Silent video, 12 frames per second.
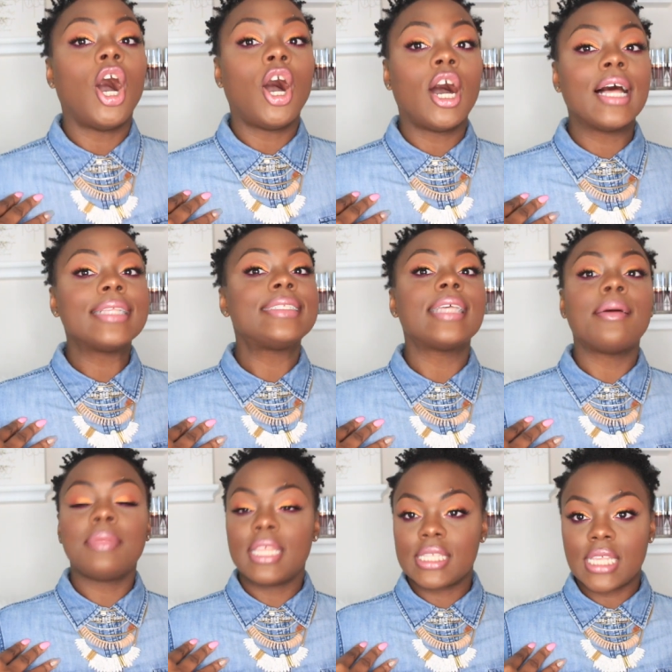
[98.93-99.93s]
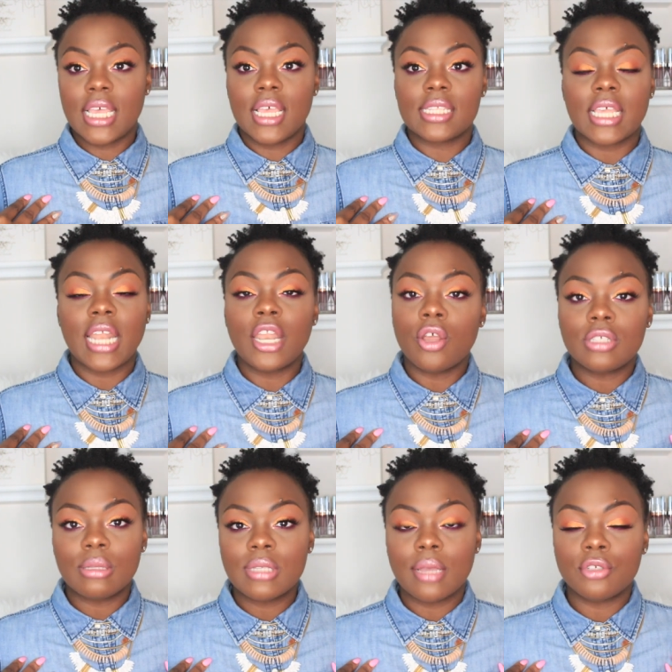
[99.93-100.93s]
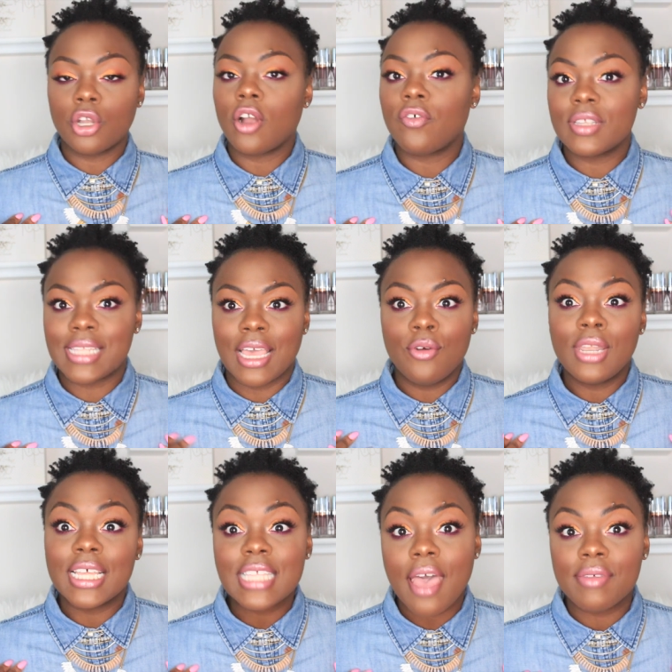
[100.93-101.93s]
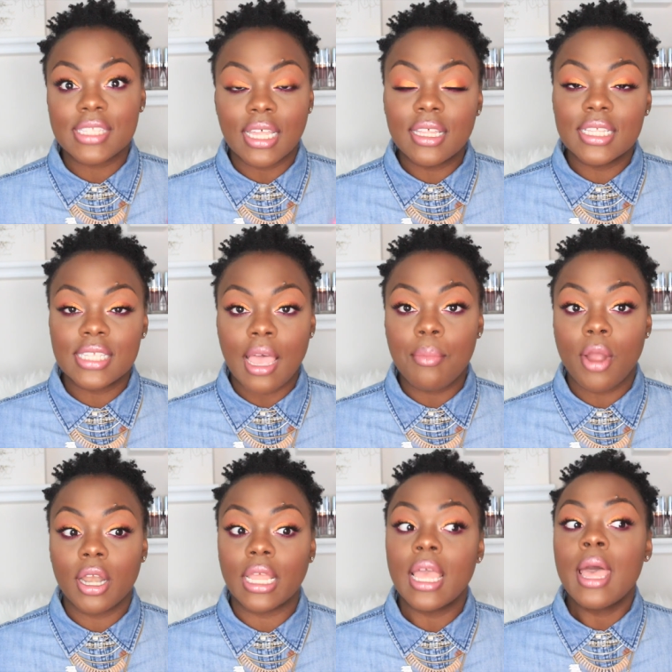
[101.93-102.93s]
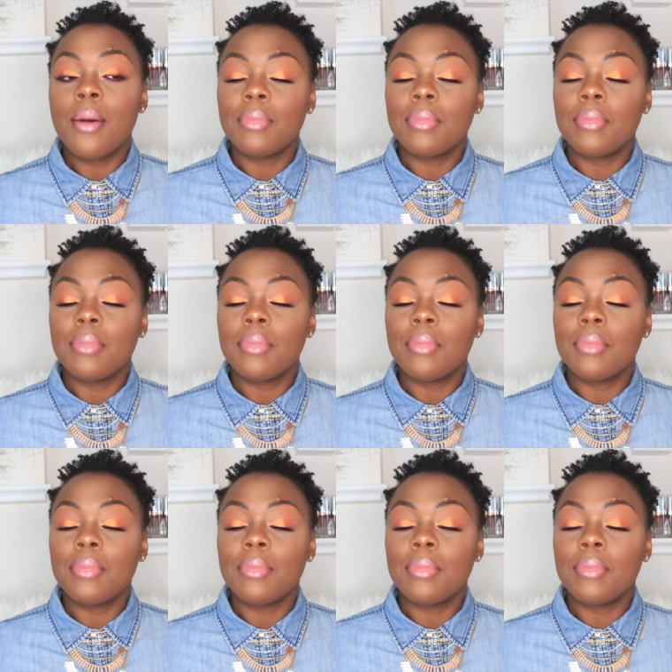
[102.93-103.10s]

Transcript: awesome this is. And I know sometimes your girlfriend's like, oh, let's have a Stella and Dot party.